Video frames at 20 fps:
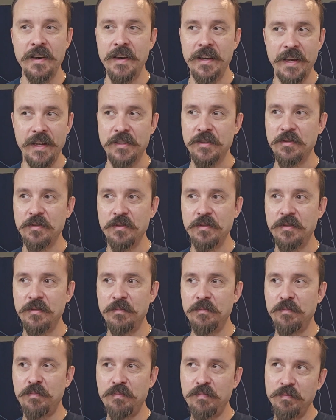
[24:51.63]
It's
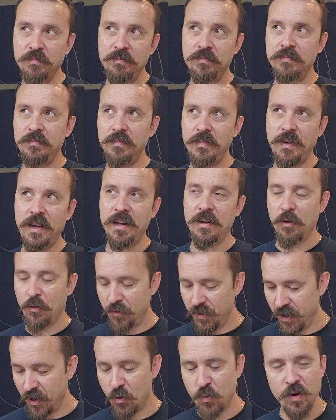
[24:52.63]
I don't know,
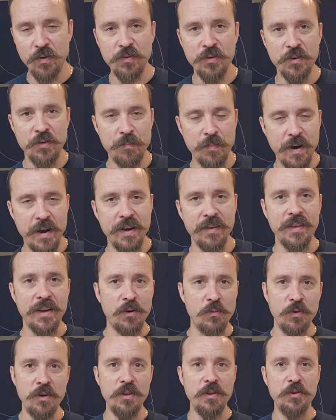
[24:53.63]
the equivalent of buying like
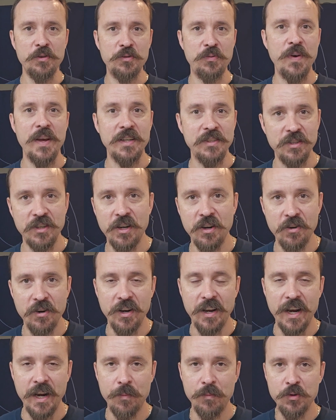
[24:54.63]
one of those fake security
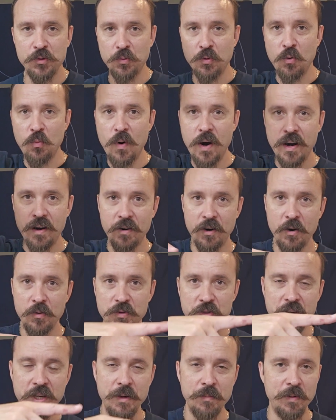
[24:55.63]
cameras where the wire
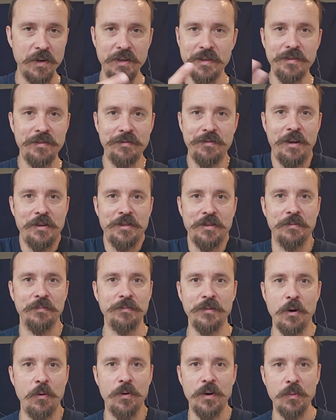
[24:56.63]
goes in, but it doesn't
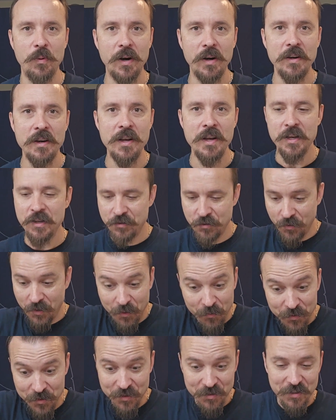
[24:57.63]
go anywhere. So he
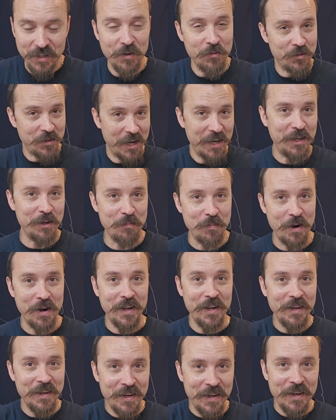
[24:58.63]
would just, he would take your money,